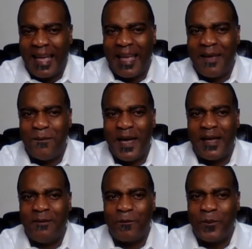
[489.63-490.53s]

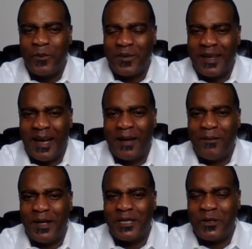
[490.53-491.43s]
Amen.
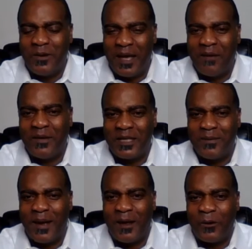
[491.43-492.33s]
God bless you. Heaven
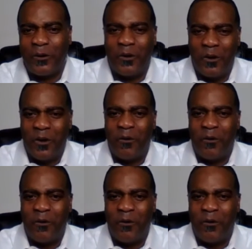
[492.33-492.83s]
smile on you.